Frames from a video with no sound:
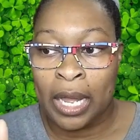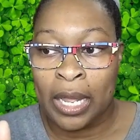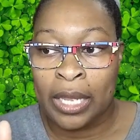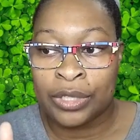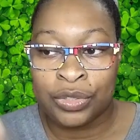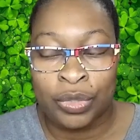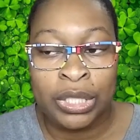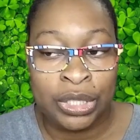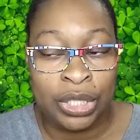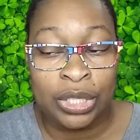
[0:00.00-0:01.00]
in
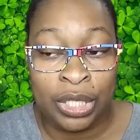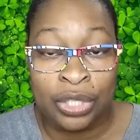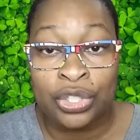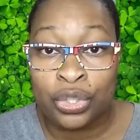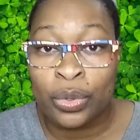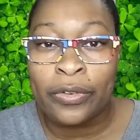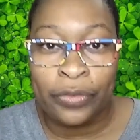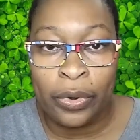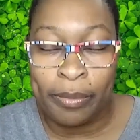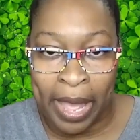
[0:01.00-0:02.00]
in such in a short
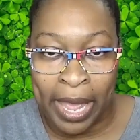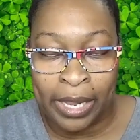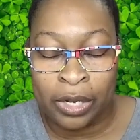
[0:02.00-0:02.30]
format.